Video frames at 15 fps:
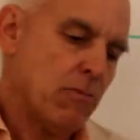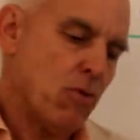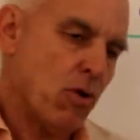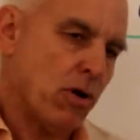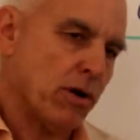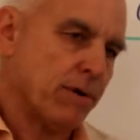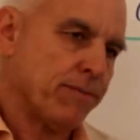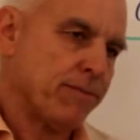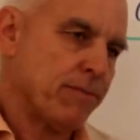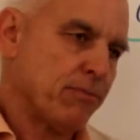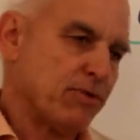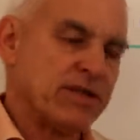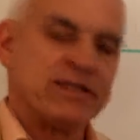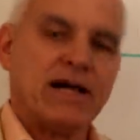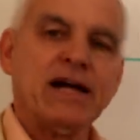more
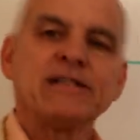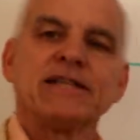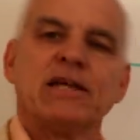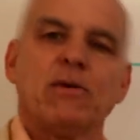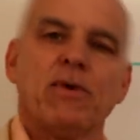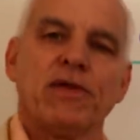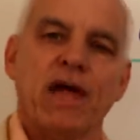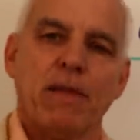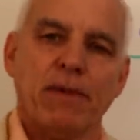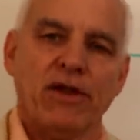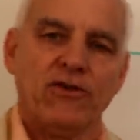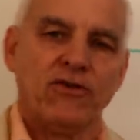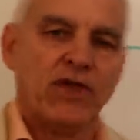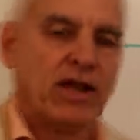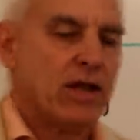precisely what that
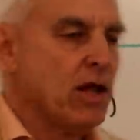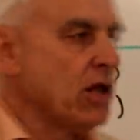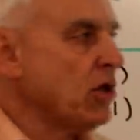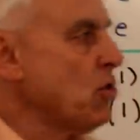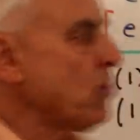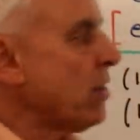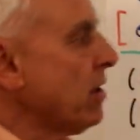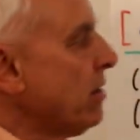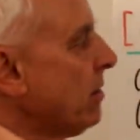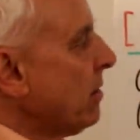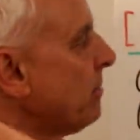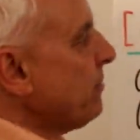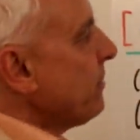means is that you can